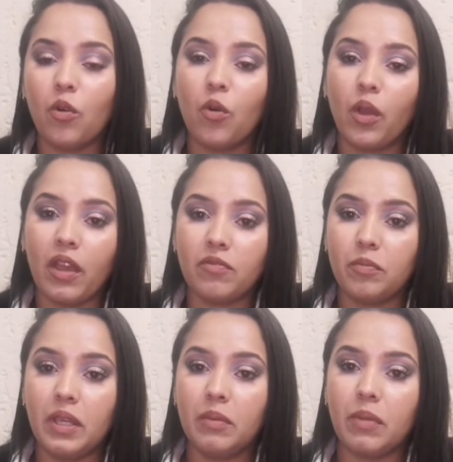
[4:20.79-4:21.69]
or have
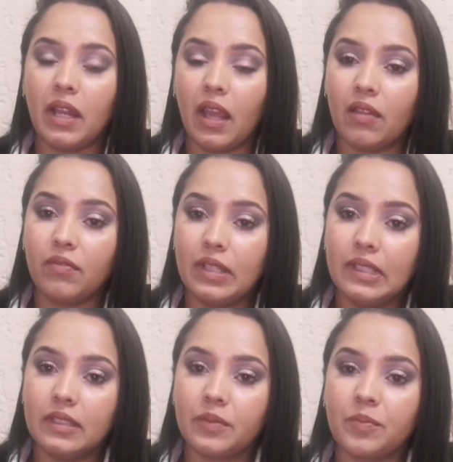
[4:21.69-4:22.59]
made my life
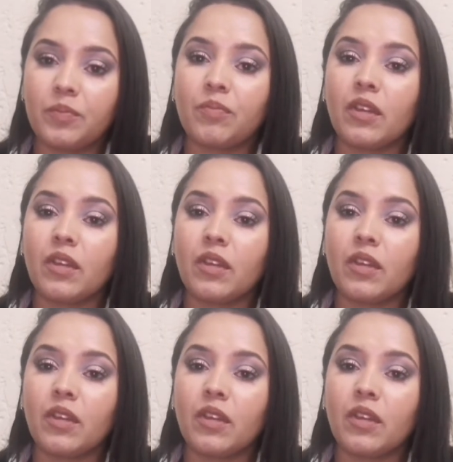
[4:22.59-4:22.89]
easier.